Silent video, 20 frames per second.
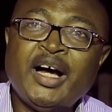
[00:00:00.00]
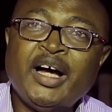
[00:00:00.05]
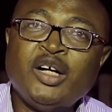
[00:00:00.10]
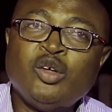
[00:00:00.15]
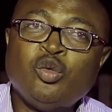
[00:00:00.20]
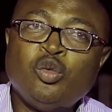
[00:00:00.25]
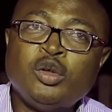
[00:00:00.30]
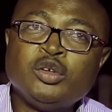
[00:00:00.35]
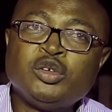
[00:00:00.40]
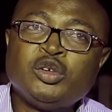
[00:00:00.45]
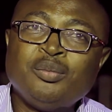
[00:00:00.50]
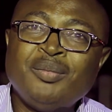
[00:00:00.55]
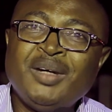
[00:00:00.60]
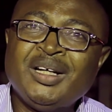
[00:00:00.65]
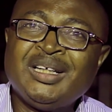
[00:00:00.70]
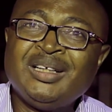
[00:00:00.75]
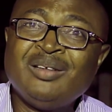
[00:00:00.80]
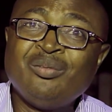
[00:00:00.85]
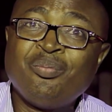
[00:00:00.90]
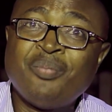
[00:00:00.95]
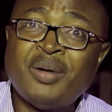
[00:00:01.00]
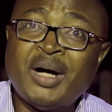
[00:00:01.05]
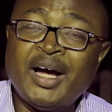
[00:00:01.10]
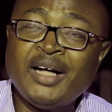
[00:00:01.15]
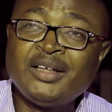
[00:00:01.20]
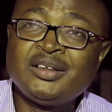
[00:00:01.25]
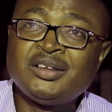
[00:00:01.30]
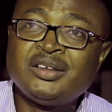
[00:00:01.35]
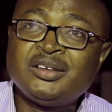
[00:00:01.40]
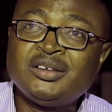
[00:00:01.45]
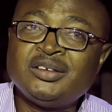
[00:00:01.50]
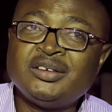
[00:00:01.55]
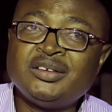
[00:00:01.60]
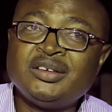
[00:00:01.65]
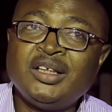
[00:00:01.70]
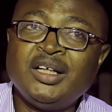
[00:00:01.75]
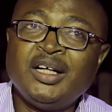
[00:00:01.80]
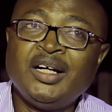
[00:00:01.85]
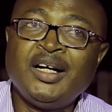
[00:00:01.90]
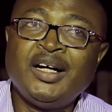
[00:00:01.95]
want to make impact
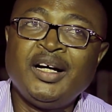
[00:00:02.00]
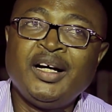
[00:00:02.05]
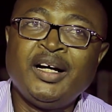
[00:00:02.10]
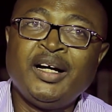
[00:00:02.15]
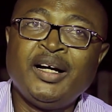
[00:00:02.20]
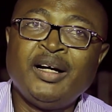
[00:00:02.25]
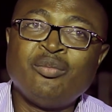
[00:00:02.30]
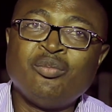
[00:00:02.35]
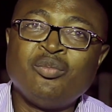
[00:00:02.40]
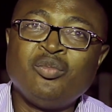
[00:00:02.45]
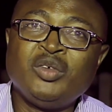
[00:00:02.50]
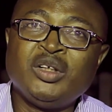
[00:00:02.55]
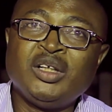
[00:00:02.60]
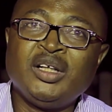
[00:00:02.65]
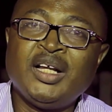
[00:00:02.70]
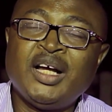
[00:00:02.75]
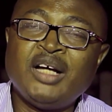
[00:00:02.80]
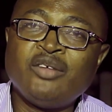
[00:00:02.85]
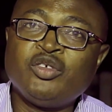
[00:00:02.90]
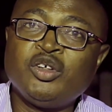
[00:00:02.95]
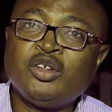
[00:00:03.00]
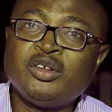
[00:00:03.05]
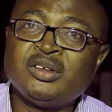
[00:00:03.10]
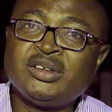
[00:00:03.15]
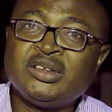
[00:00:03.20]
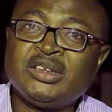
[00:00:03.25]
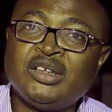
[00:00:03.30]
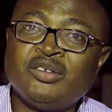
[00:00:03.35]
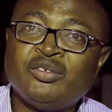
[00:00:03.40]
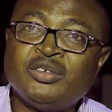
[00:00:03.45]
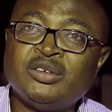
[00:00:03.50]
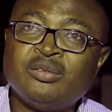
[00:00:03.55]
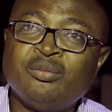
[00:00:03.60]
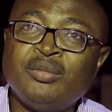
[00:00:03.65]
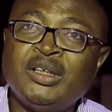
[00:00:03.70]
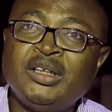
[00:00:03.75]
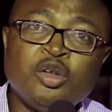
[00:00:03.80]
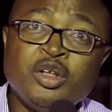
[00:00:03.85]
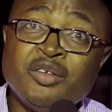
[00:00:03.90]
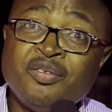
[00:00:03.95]
with the life God has given
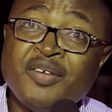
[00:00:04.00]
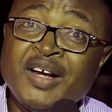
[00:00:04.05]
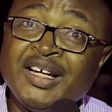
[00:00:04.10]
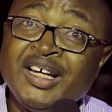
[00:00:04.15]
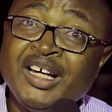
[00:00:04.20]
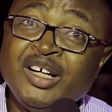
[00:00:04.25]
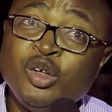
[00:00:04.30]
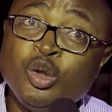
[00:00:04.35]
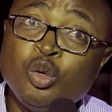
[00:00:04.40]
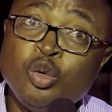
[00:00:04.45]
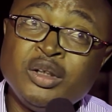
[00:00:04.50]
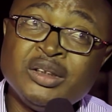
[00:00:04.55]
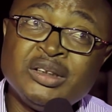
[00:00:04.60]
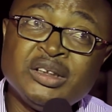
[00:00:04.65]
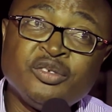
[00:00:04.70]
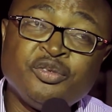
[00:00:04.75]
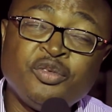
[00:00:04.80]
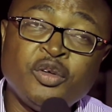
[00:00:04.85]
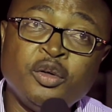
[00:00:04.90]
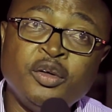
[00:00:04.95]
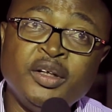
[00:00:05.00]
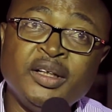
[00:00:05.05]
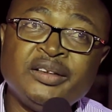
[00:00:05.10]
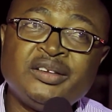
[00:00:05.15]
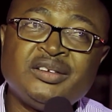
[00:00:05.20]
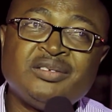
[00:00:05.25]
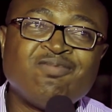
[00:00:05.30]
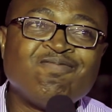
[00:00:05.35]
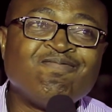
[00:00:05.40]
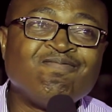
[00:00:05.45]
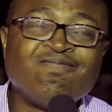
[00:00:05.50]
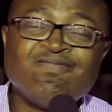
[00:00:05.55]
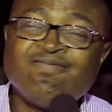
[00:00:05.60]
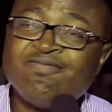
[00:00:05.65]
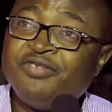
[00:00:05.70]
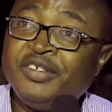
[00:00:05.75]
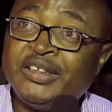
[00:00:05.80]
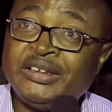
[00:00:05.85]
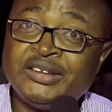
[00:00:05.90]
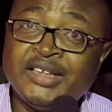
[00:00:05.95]
me. If I get rewarded for it,
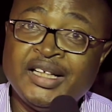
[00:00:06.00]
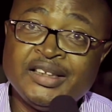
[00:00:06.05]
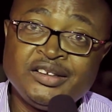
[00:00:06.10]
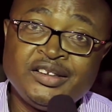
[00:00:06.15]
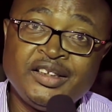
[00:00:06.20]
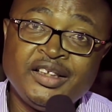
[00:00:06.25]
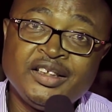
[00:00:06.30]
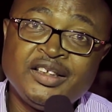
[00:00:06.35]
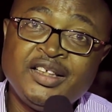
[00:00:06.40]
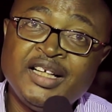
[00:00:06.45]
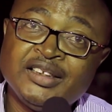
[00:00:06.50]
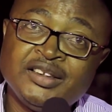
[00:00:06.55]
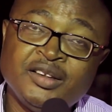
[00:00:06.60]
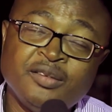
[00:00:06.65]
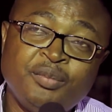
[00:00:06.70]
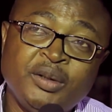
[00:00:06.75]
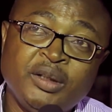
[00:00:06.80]
fantastic. That's a big